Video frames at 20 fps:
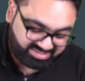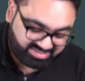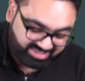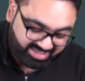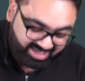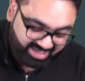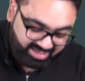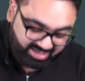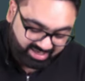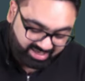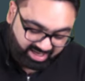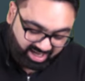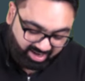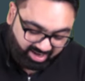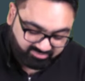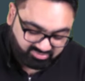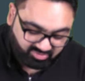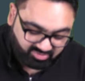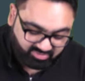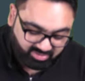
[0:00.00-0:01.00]
skin
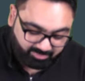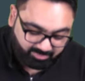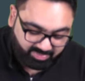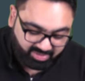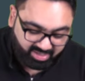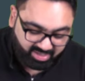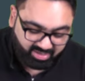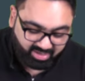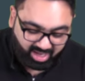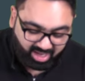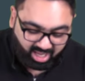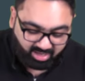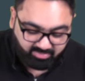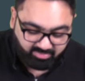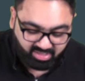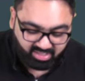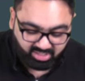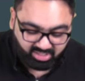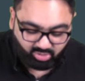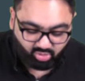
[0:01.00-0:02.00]
grafts of the pig are
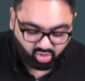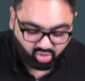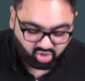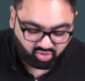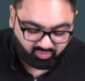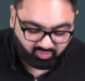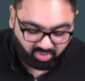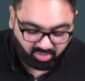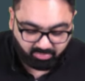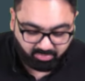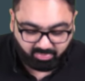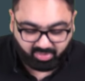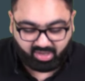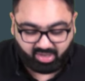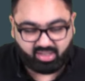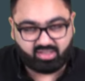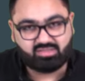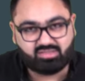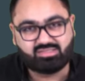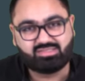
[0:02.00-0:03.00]
being used for
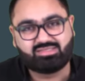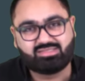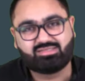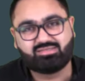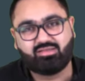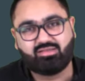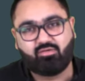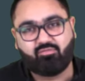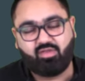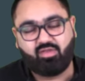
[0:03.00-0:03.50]
burns.